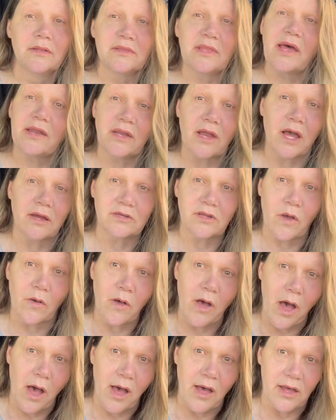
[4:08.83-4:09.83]
that dog
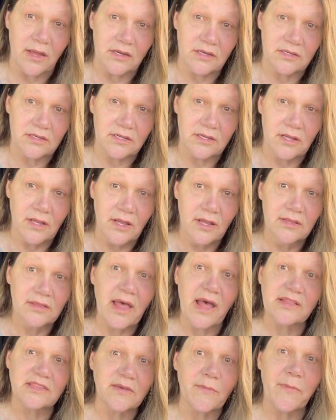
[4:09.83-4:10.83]
don't hunt.
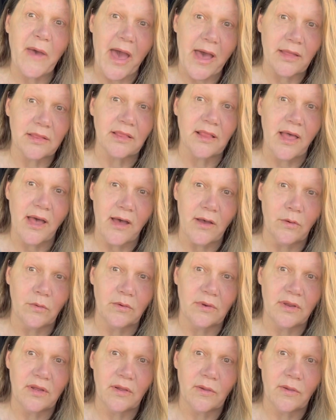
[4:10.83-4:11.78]
That's a bad load.